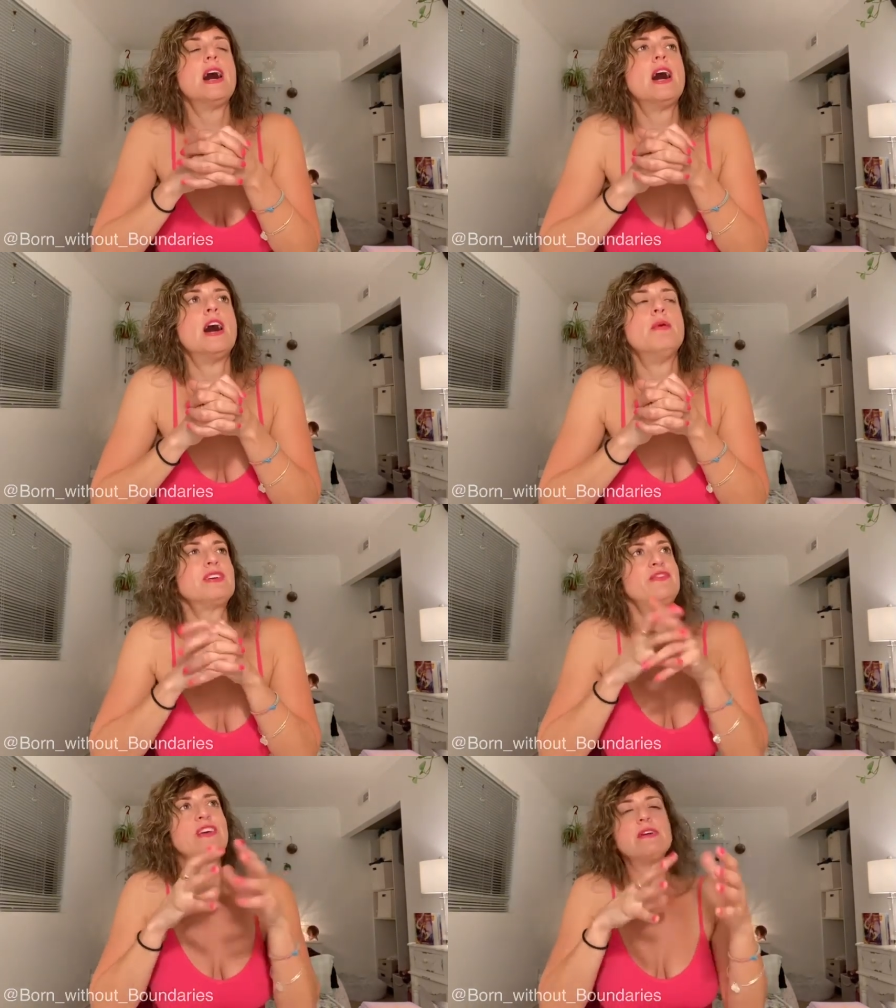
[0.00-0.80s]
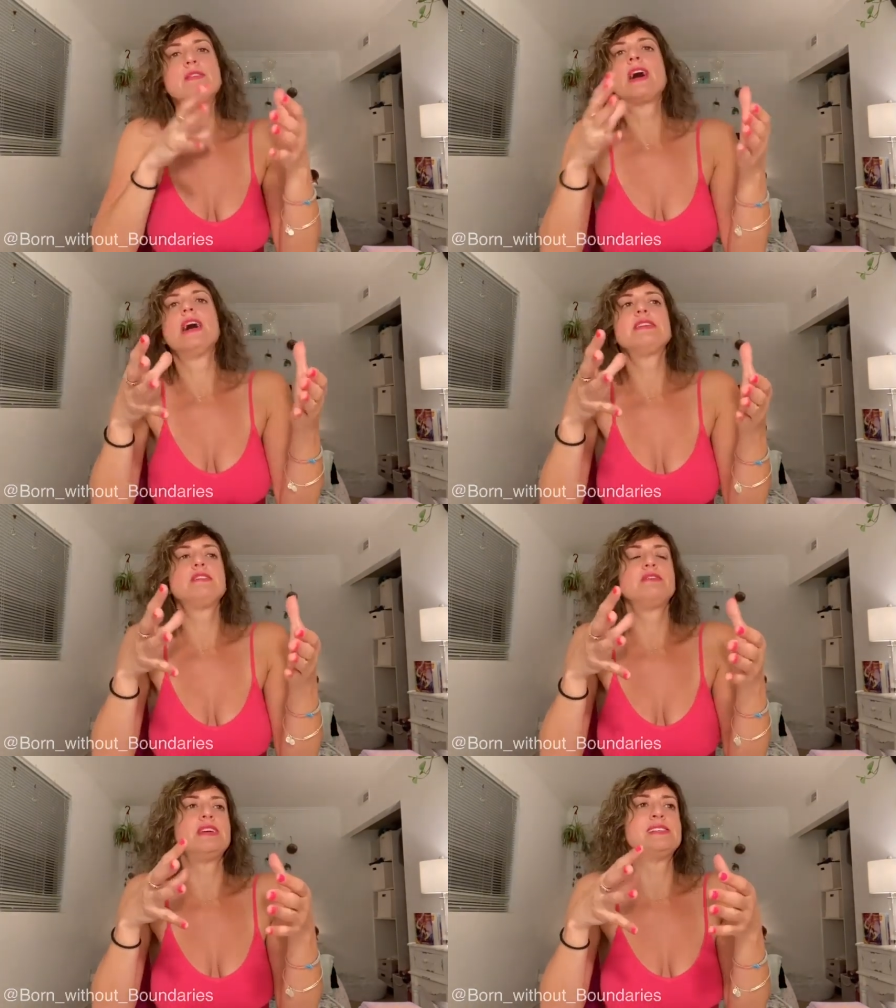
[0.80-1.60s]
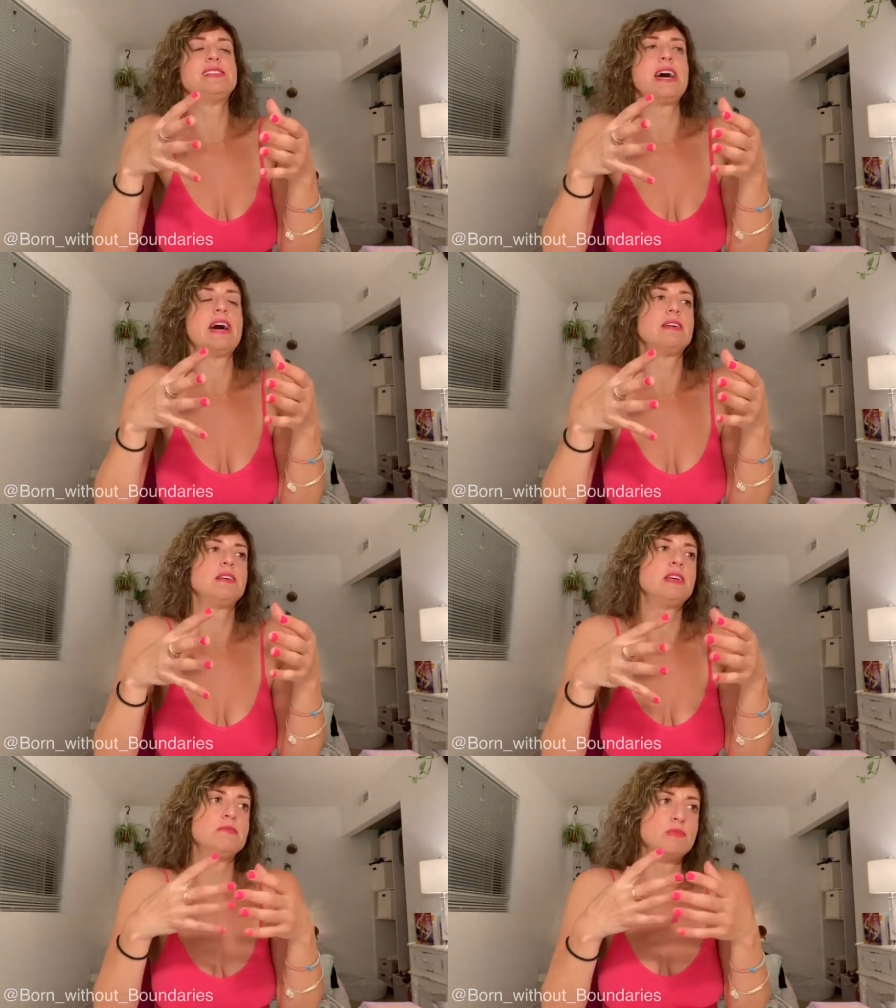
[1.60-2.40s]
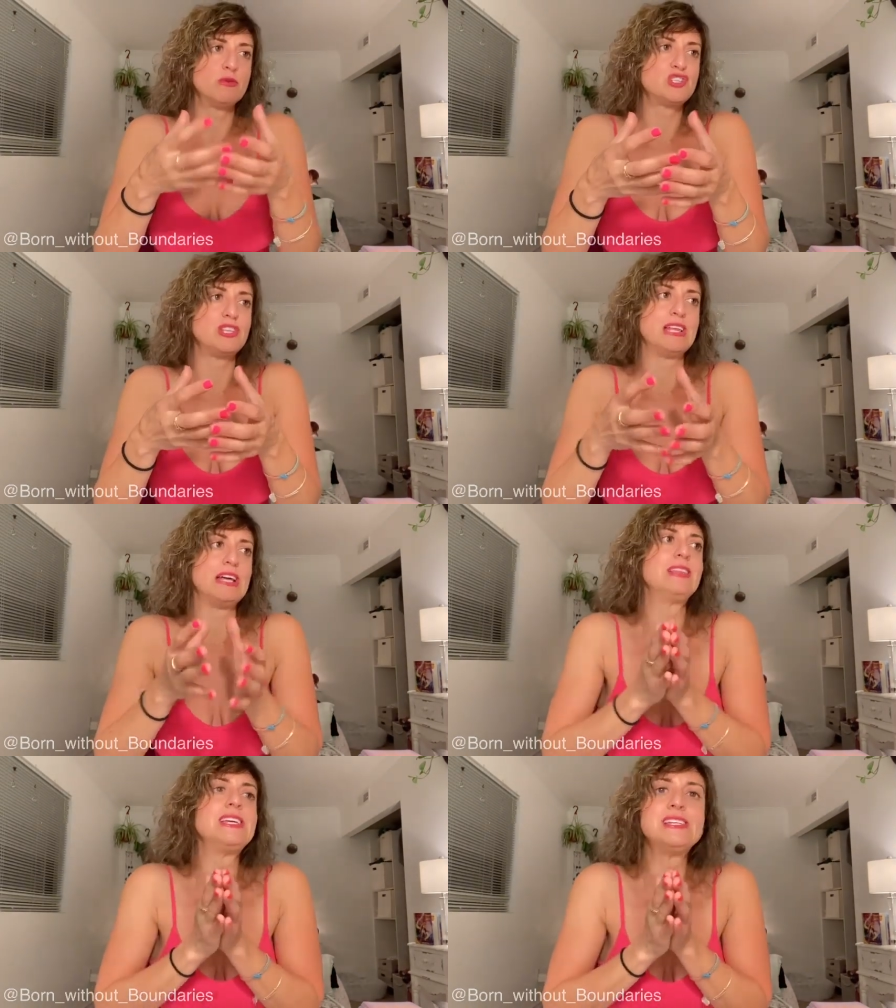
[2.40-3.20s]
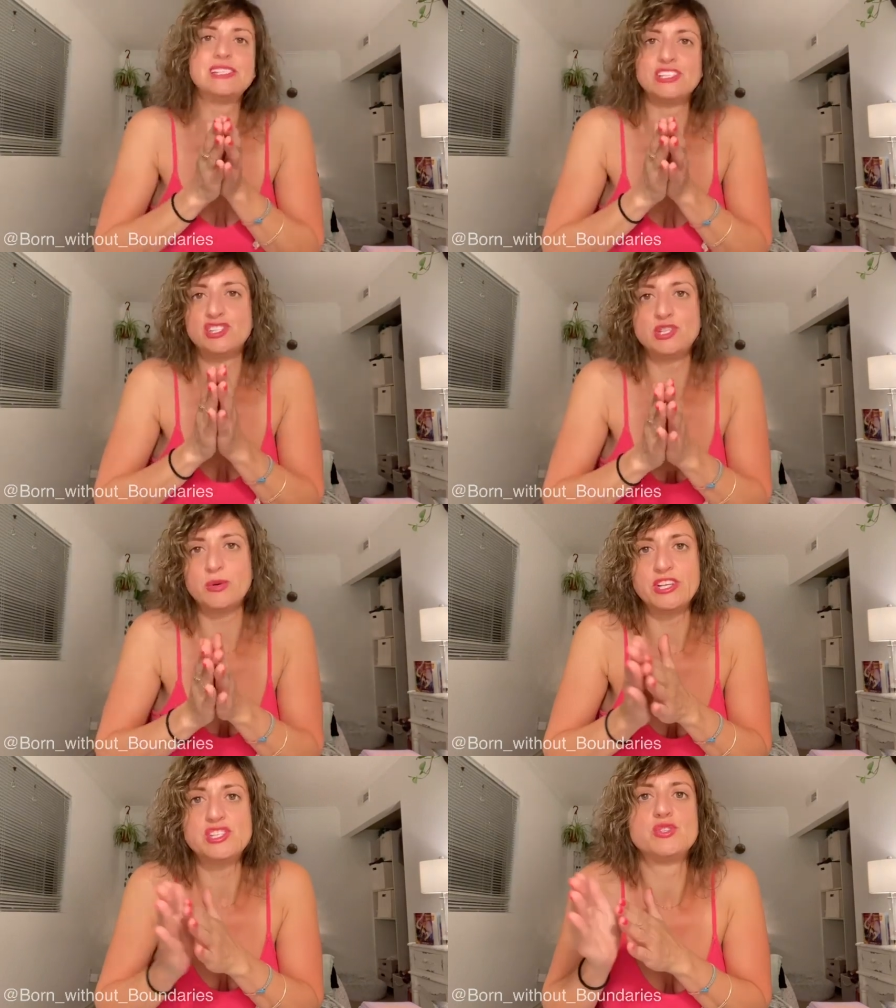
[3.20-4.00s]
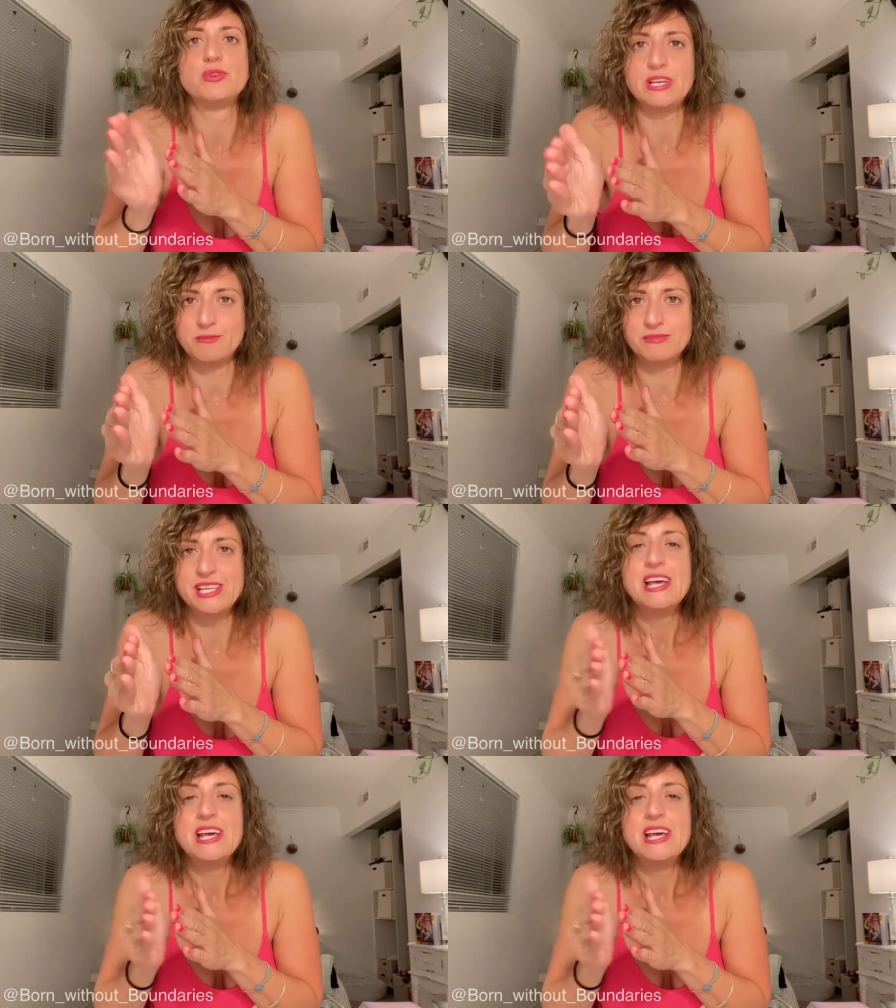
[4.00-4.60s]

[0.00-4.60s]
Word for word: Um, fear kind of is that emotion that leads us to extremes.